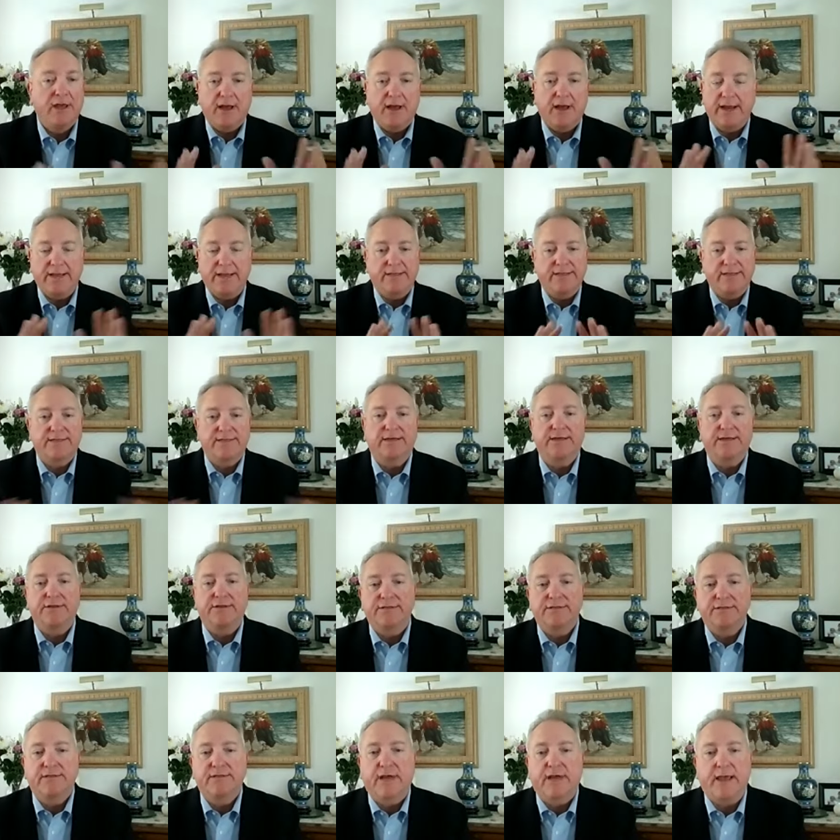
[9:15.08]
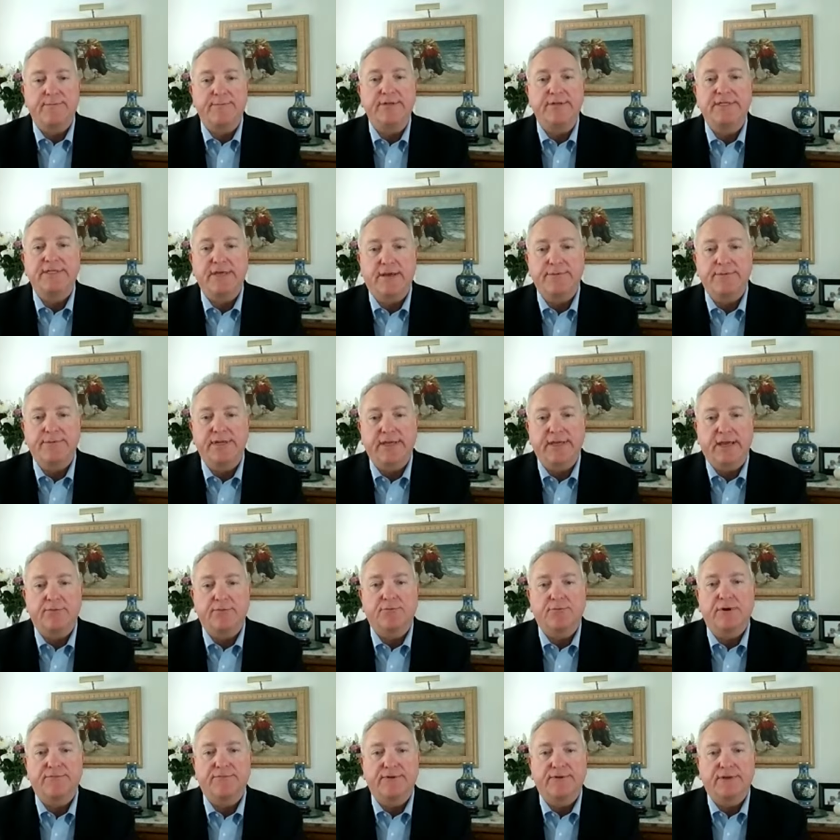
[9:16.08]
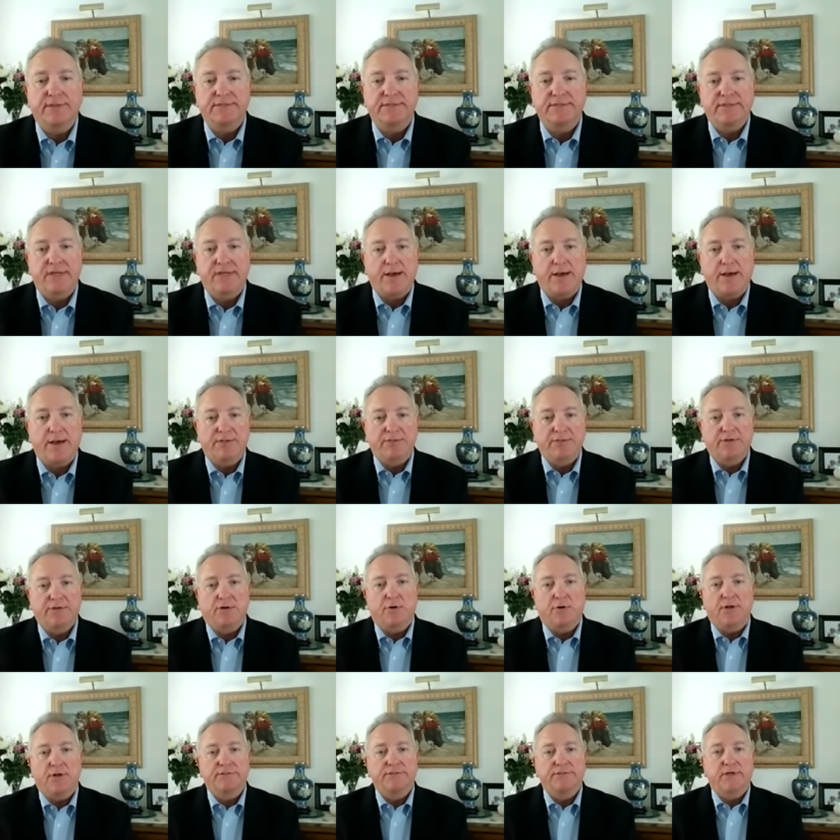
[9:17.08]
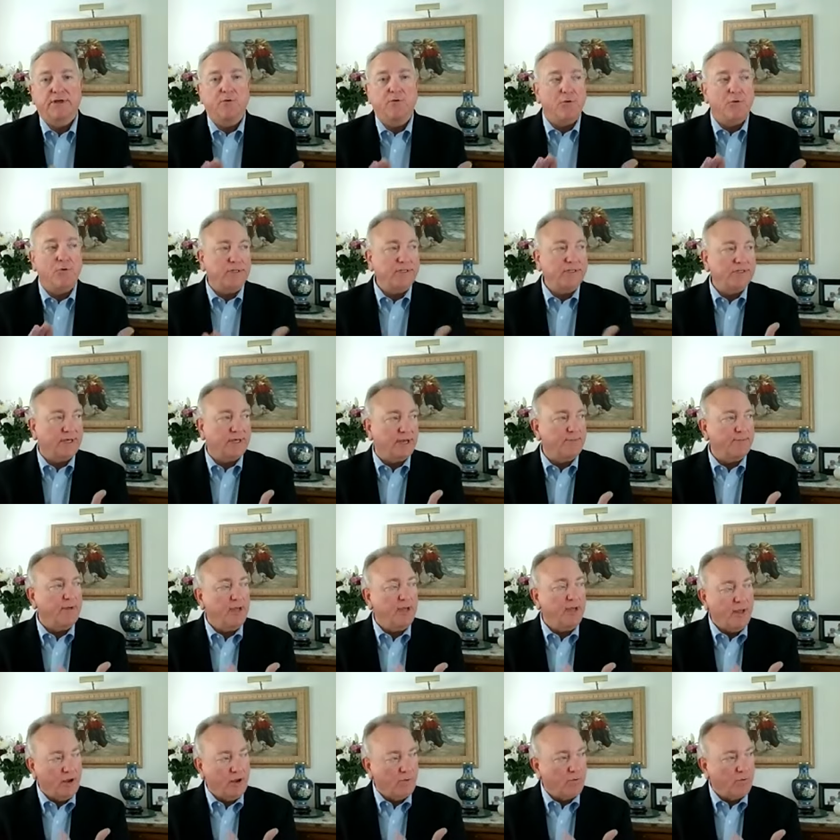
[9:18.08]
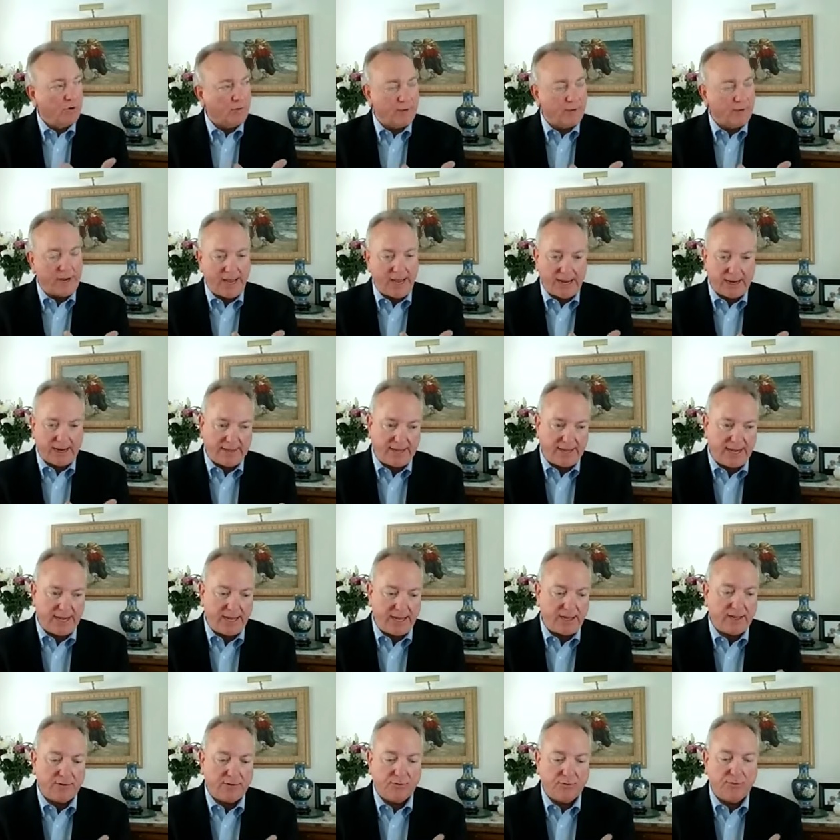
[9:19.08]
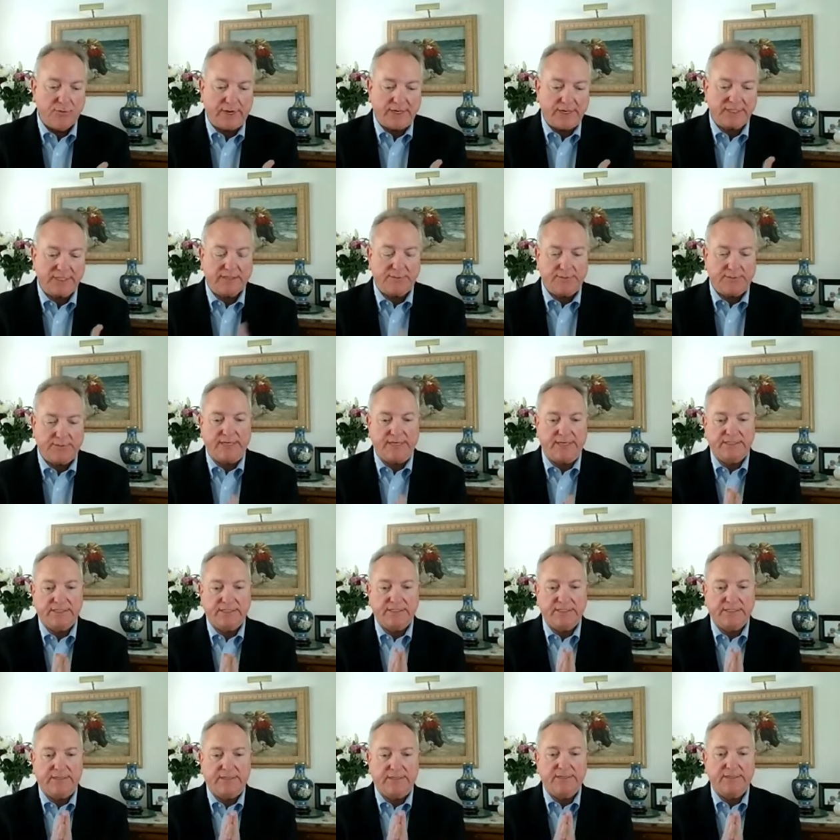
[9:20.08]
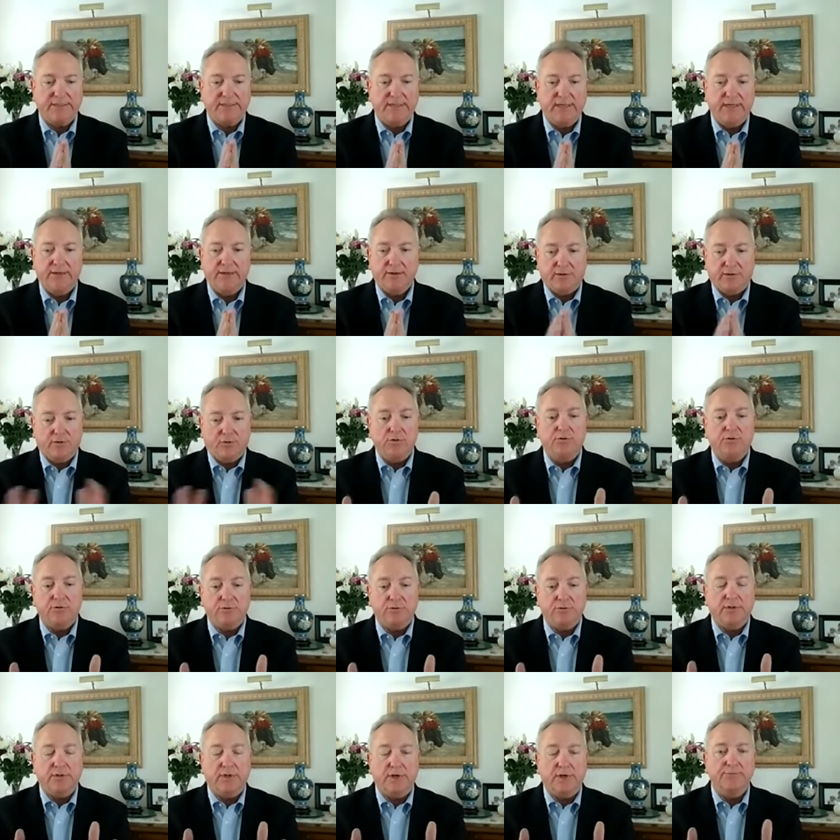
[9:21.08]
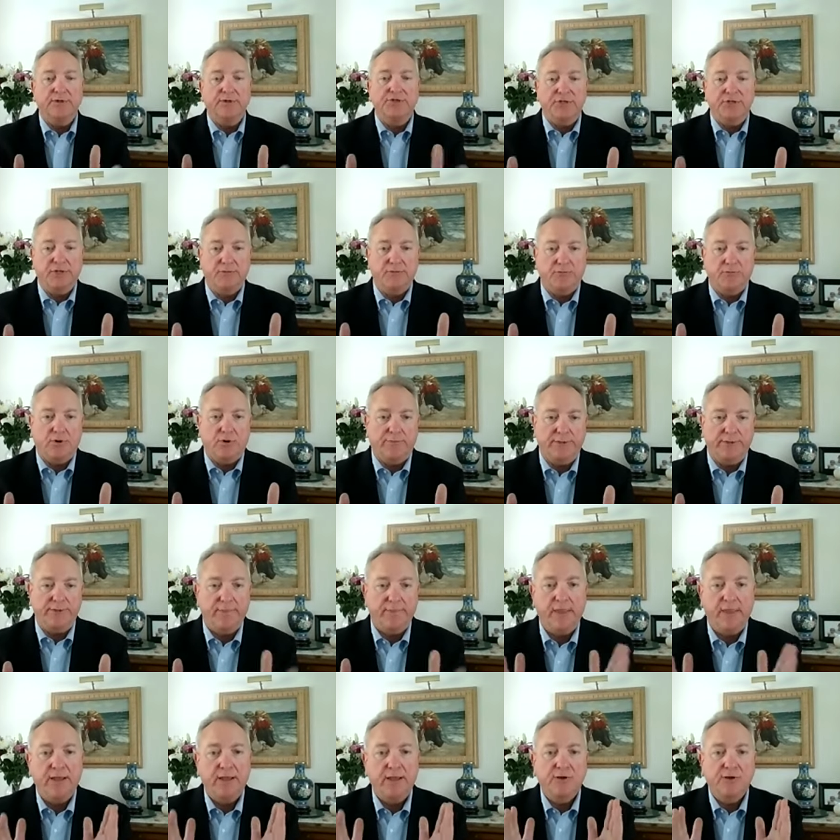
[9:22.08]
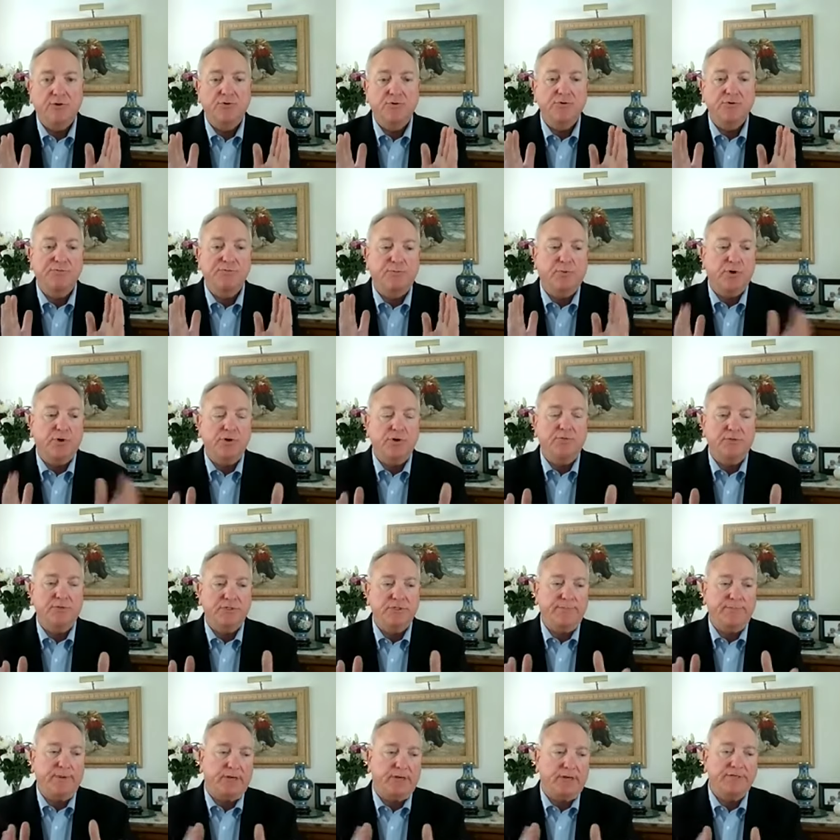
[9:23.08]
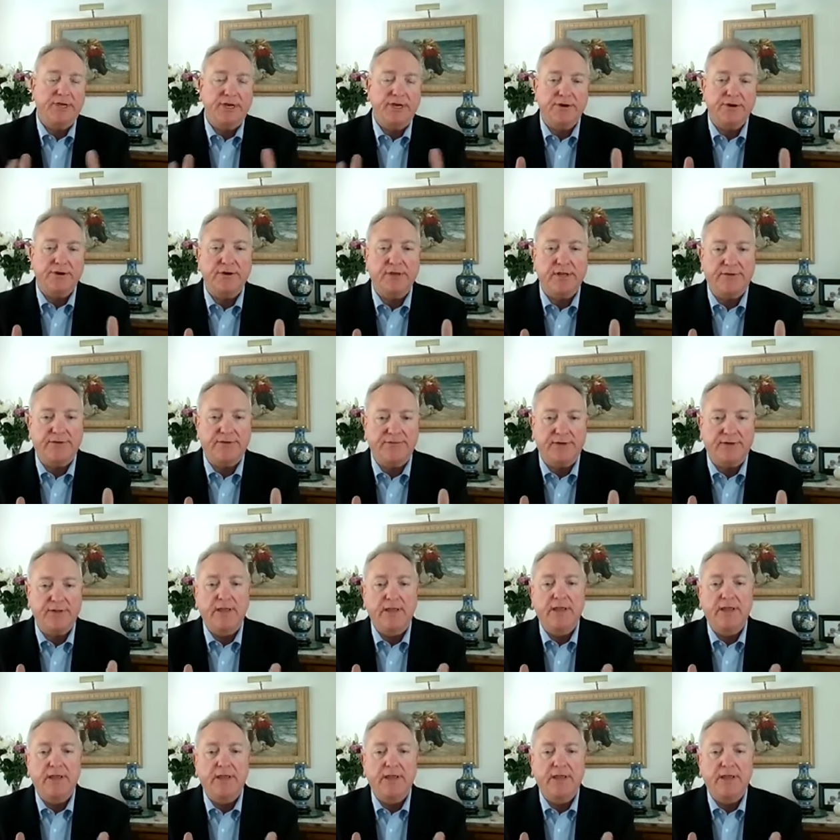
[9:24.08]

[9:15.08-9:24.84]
I can tell you time and time again where I've had this happen. So I'll tell you one time where we had a lady who I, I sent, a local uh, Michigan woman, whose book was about caregiving,